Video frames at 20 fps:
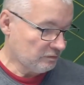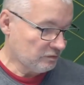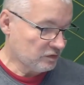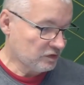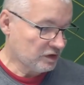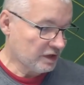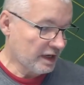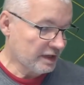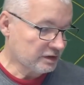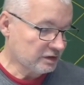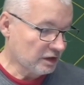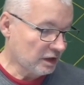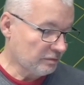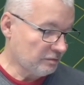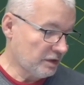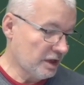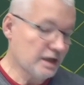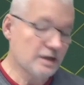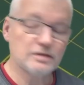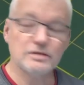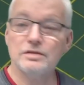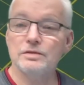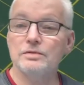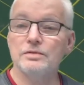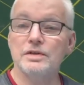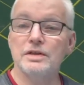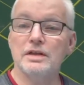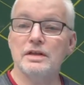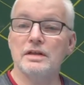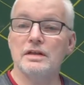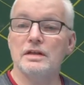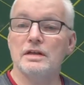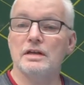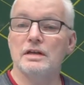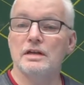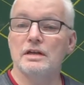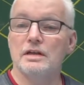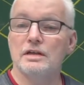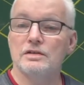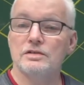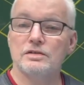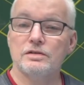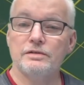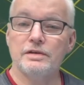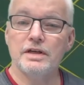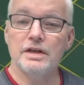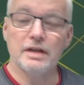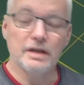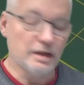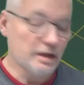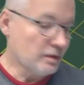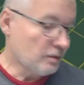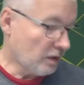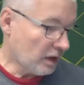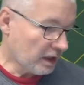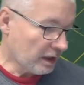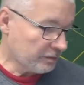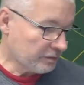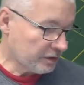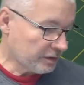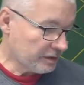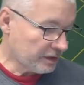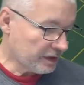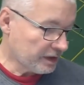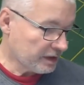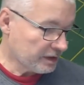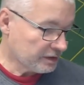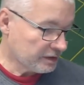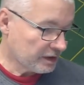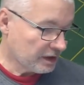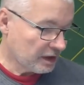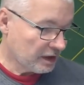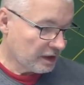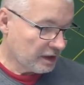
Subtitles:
sketch up next to the screen here while I'm doing this,